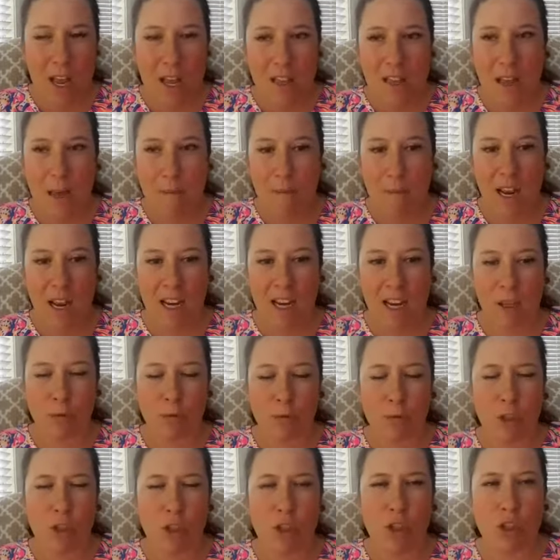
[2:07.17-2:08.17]
that made
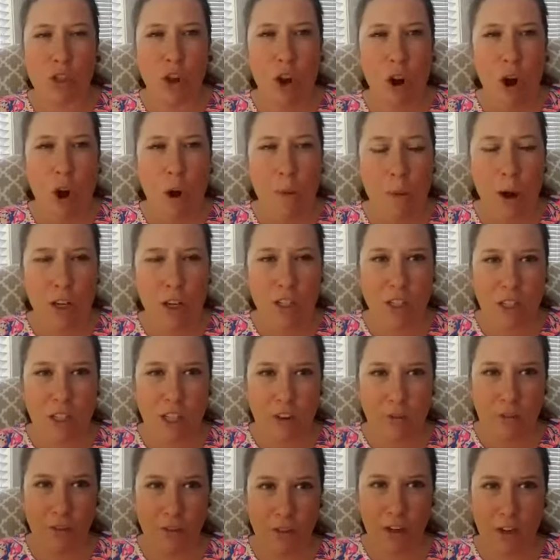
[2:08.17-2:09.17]
him so much
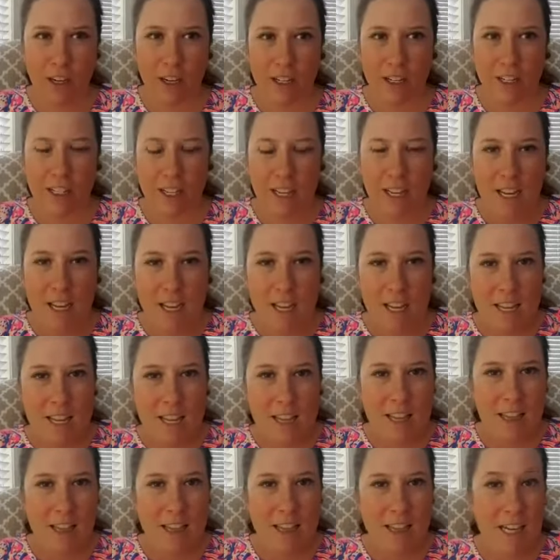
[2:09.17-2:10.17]
different
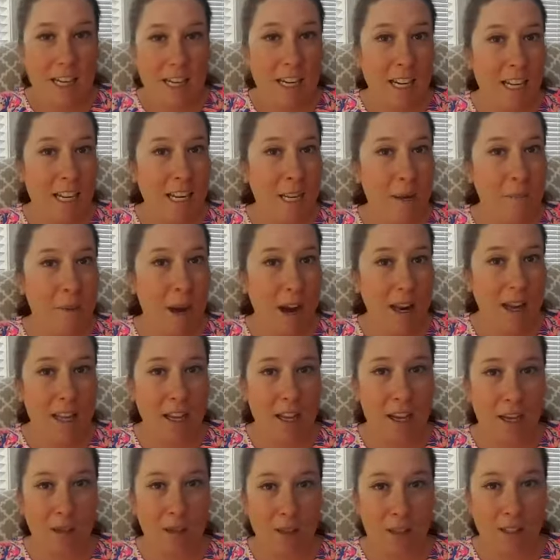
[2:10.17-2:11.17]
than anybody
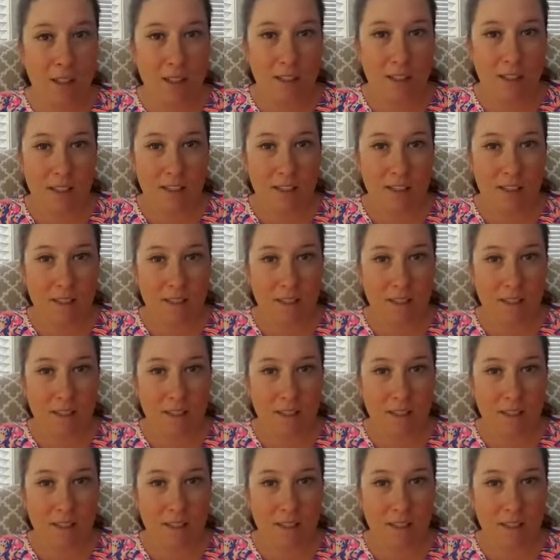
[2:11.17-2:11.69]
else?